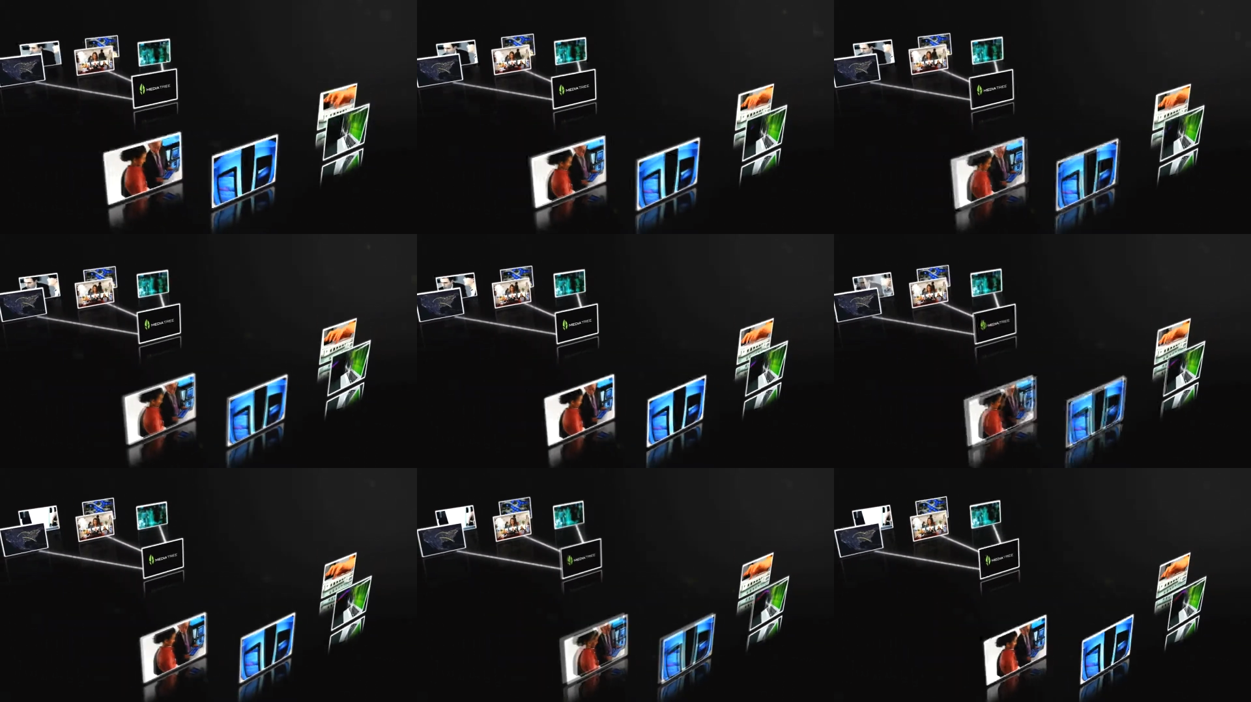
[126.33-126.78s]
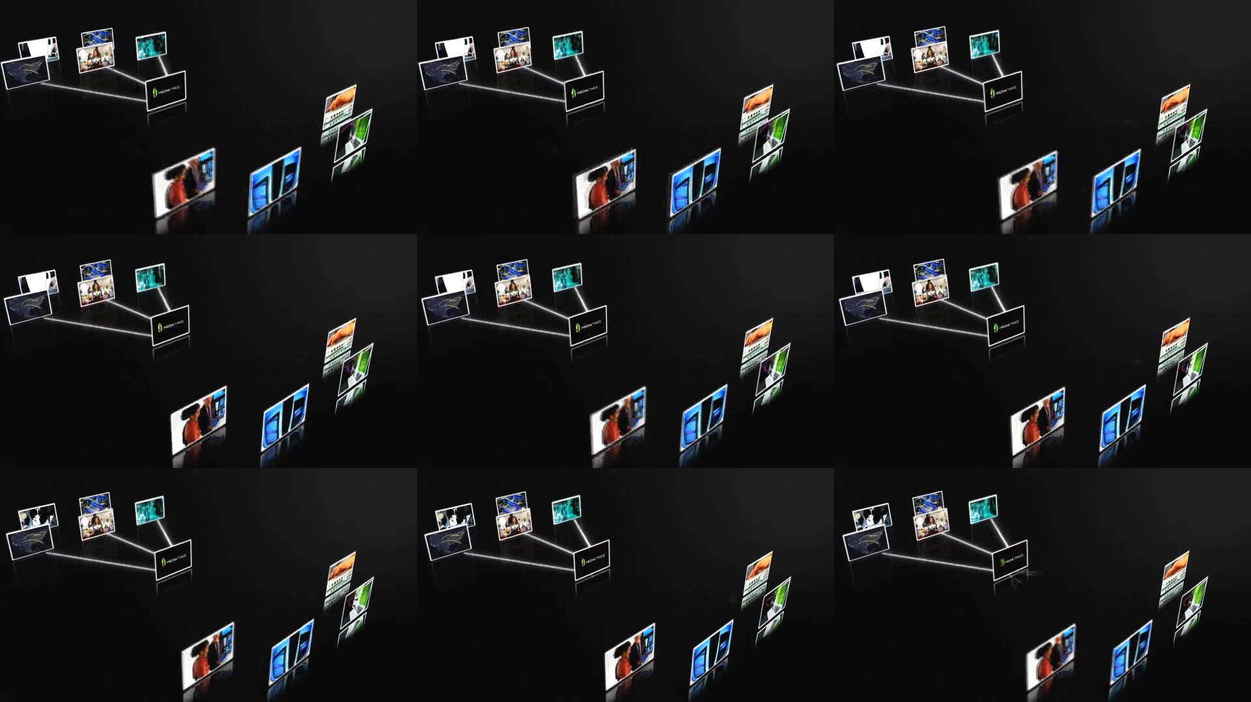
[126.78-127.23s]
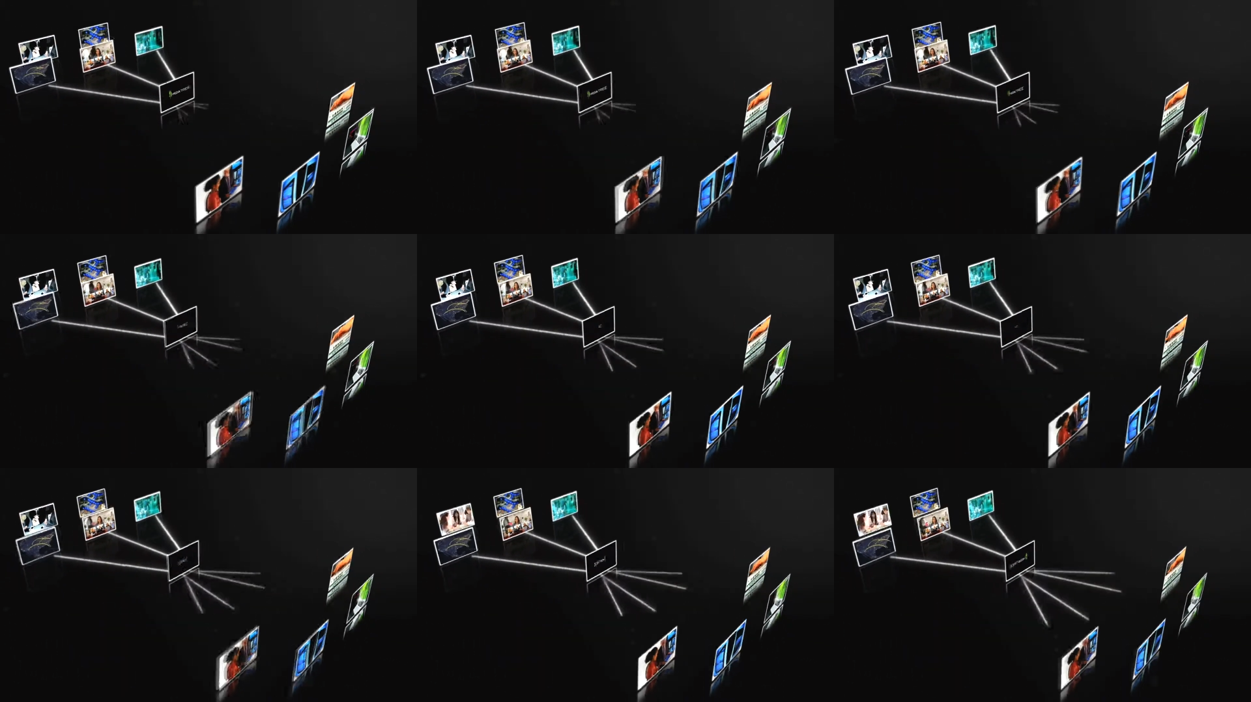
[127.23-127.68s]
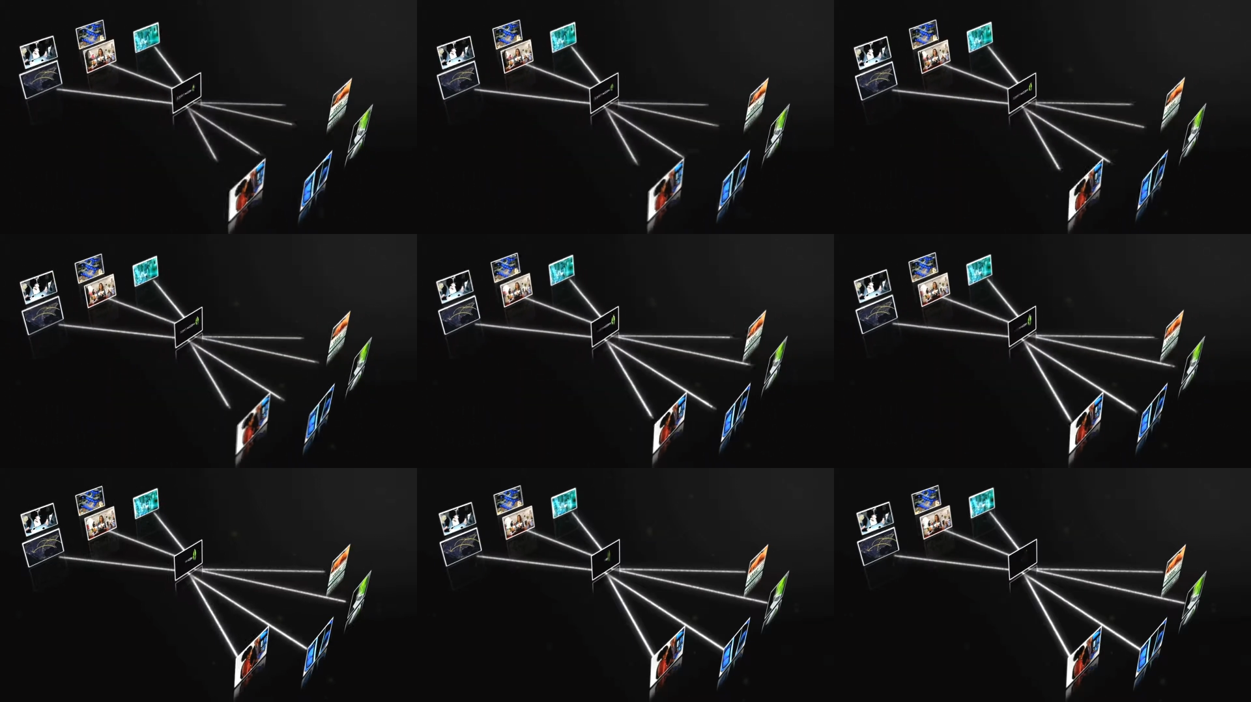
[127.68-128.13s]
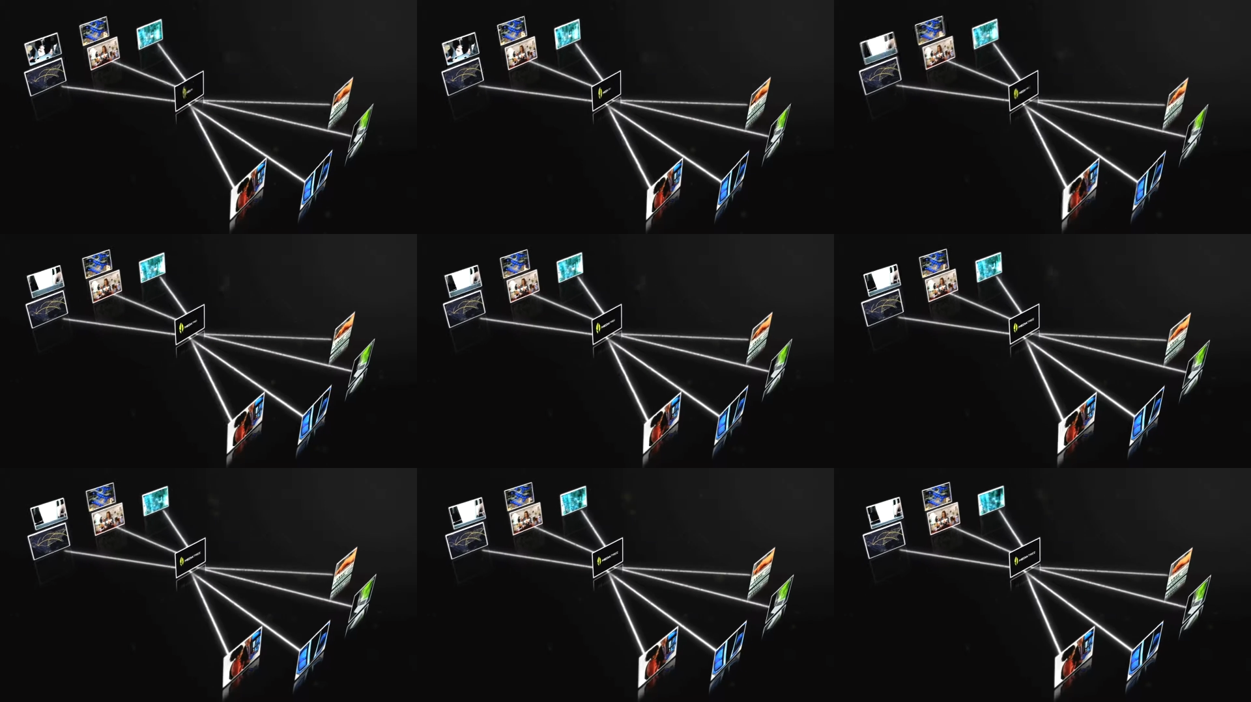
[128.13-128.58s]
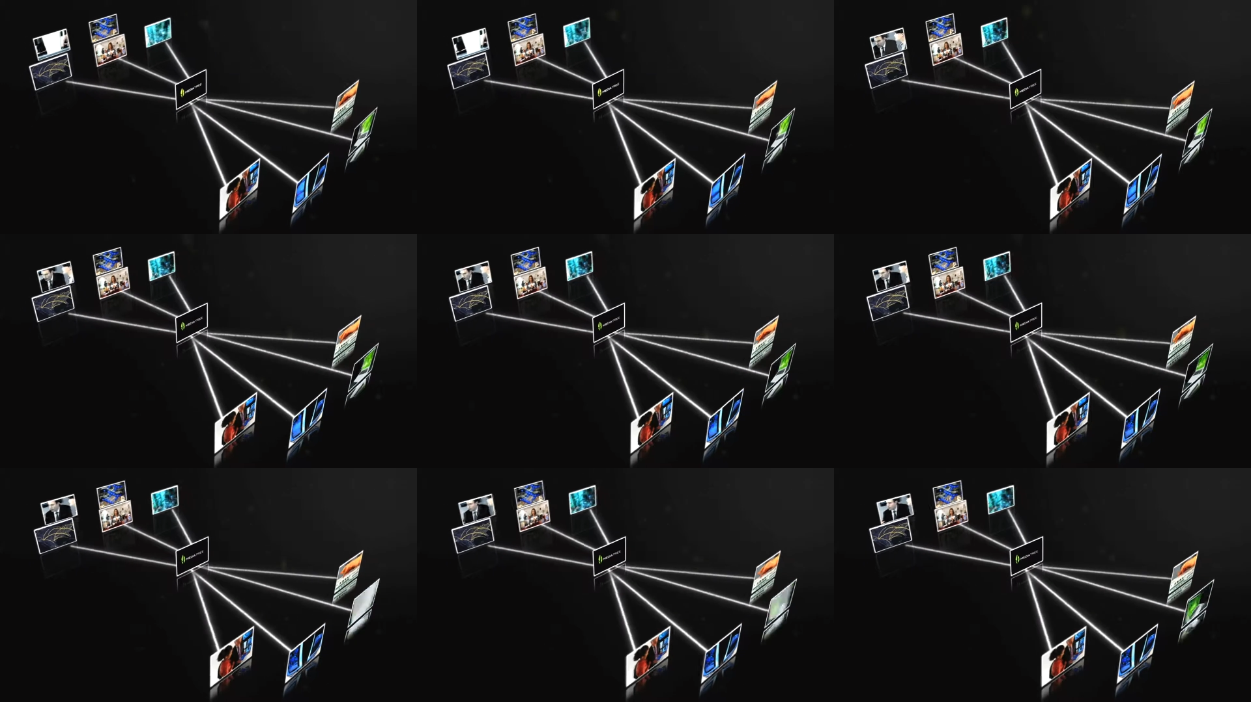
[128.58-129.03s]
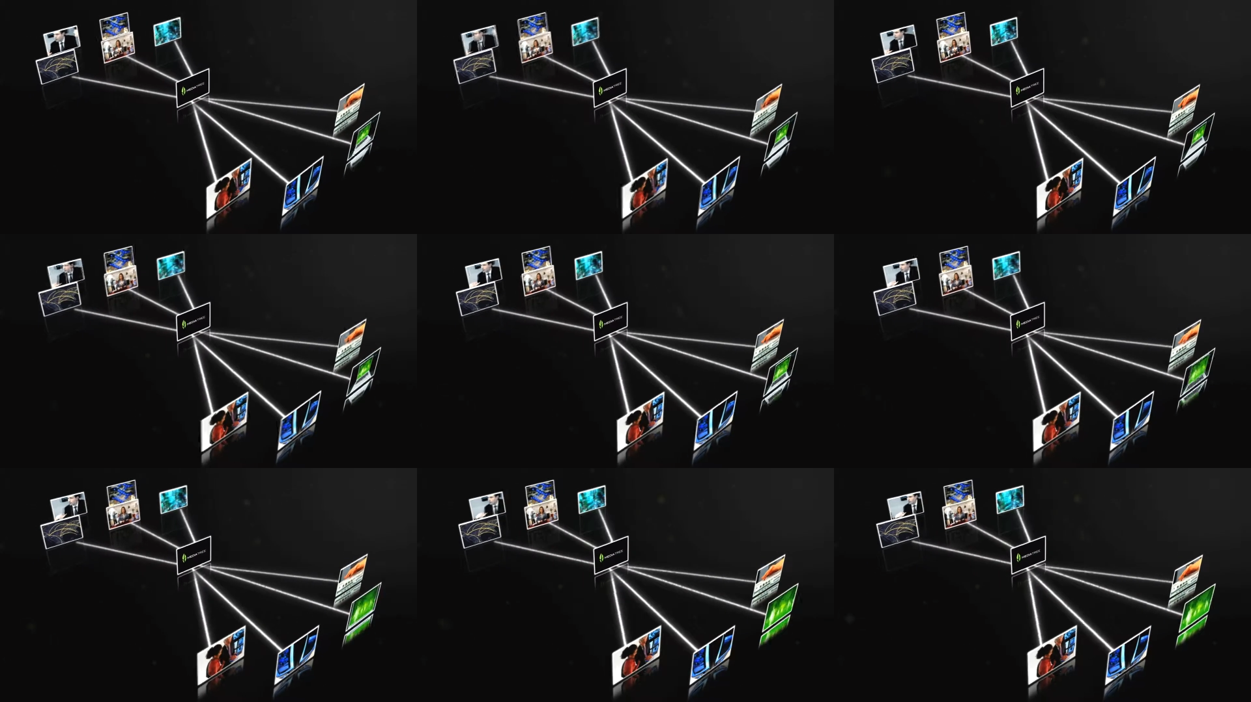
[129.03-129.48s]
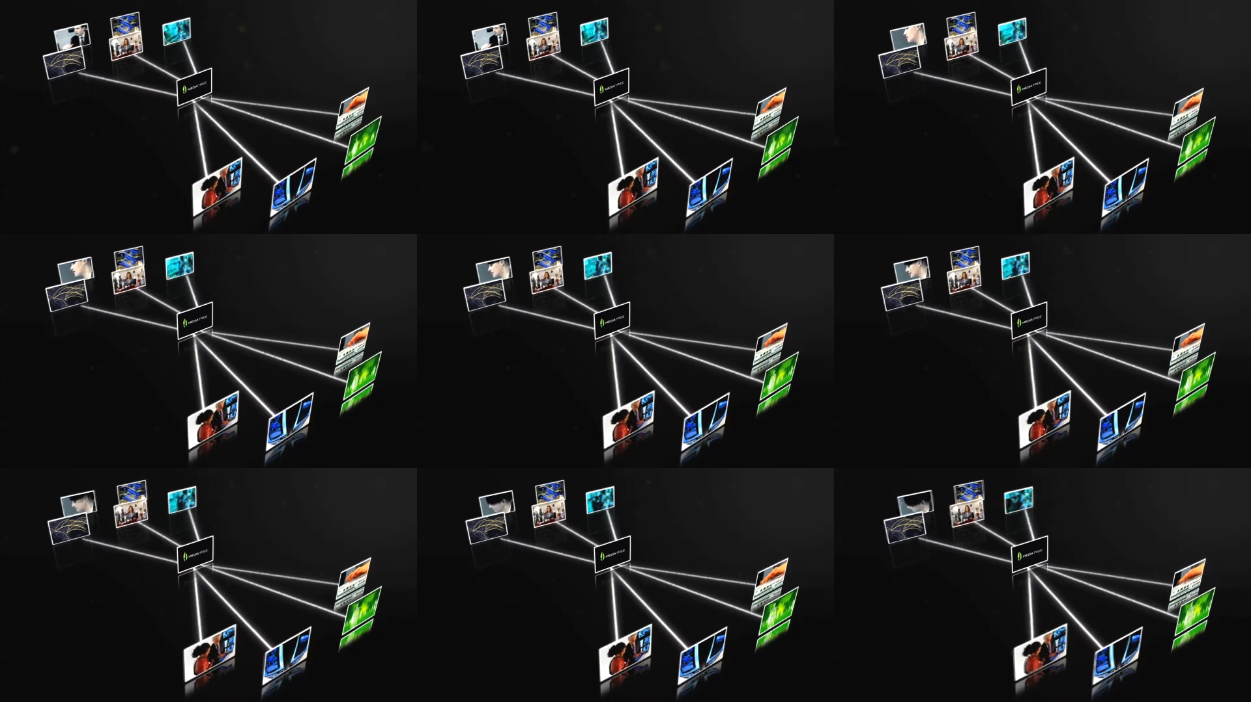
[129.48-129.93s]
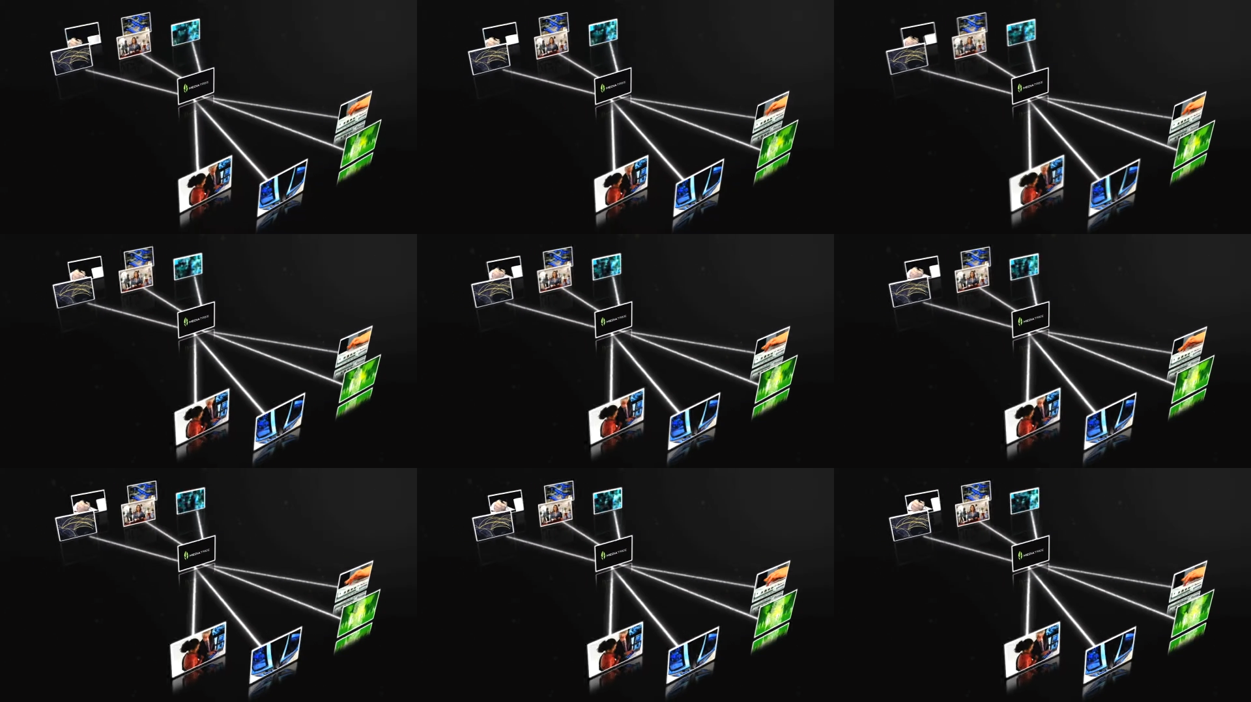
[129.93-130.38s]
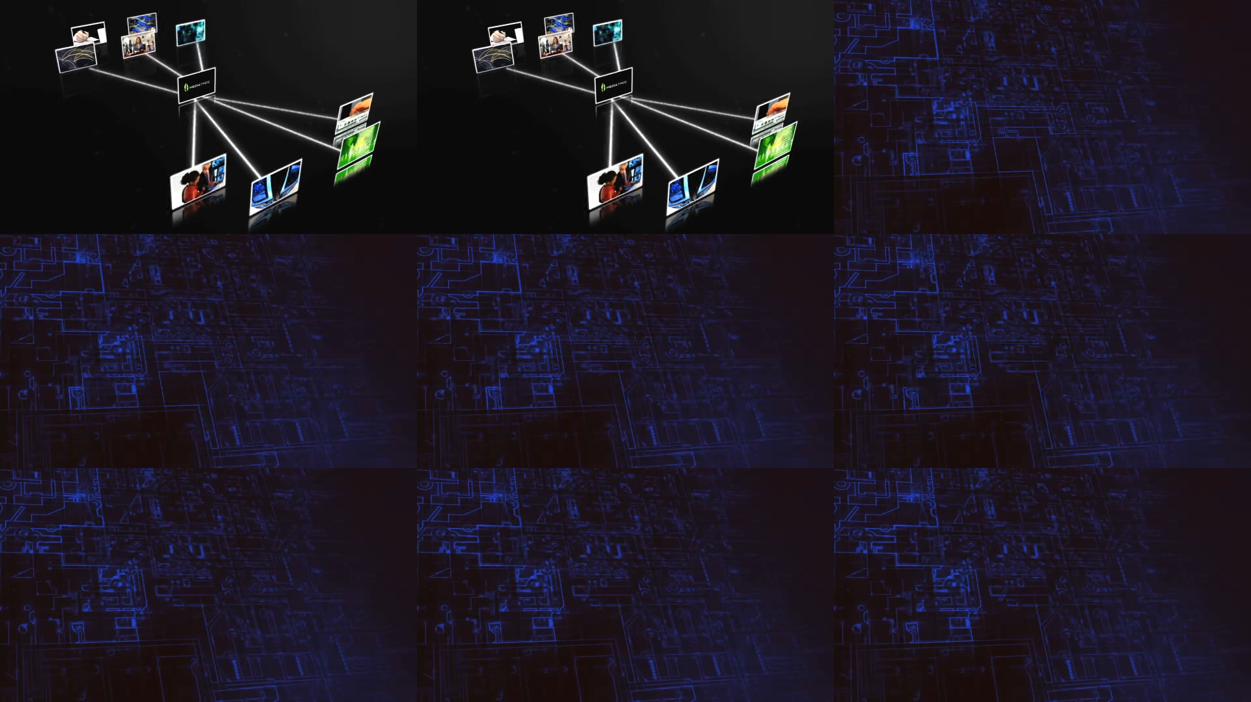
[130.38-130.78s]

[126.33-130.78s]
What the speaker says: (no speaker visible)